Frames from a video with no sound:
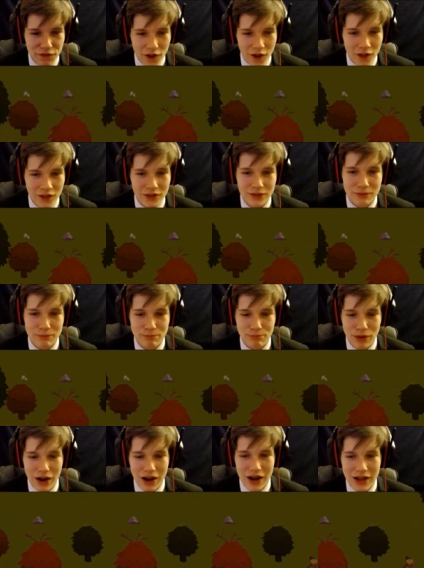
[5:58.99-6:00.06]
fault,
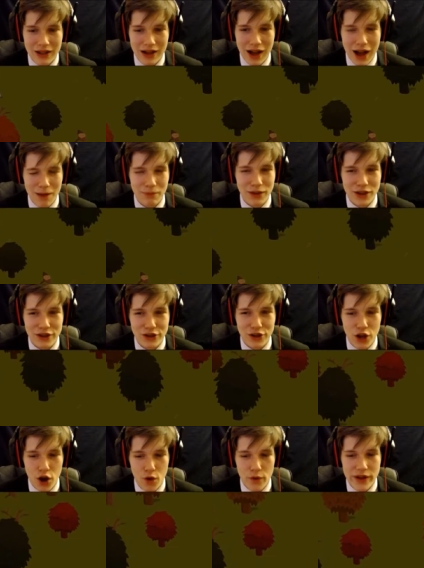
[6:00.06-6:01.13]
but I'm gonna
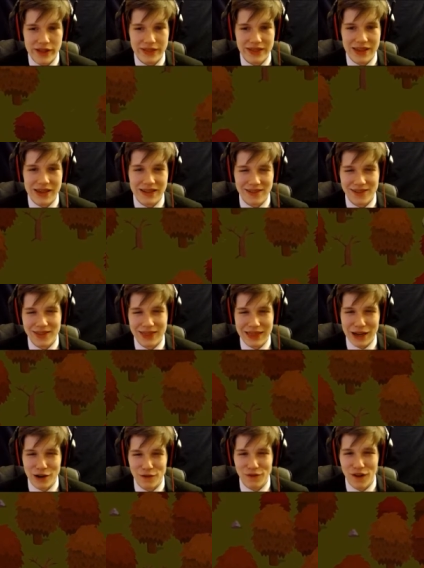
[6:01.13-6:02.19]
go with it's
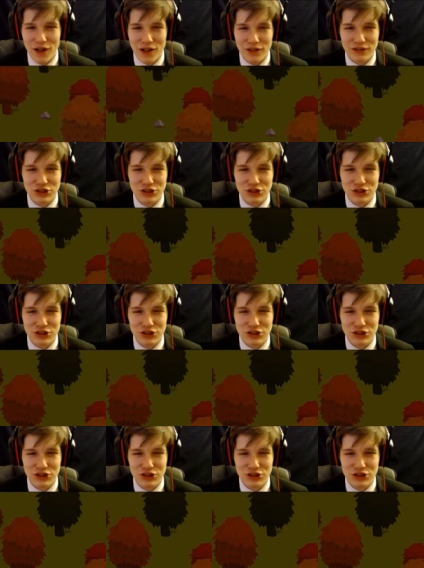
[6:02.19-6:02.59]
their fault